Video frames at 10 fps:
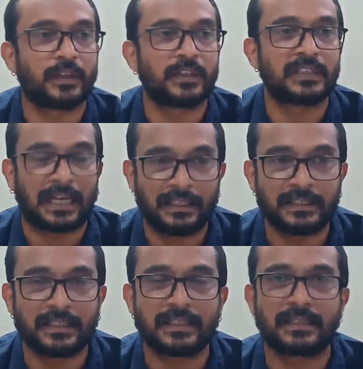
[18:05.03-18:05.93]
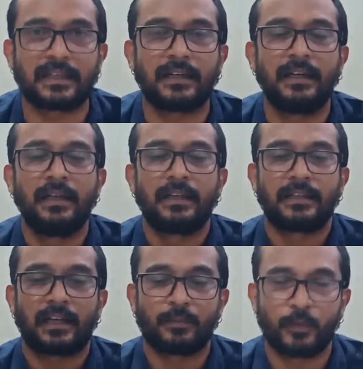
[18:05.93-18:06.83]
challenges
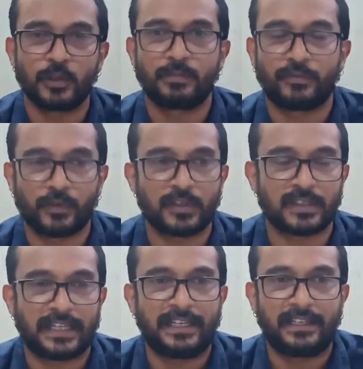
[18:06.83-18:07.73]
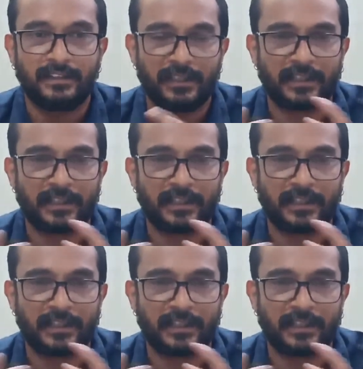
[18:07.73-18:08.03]
that are posed before society,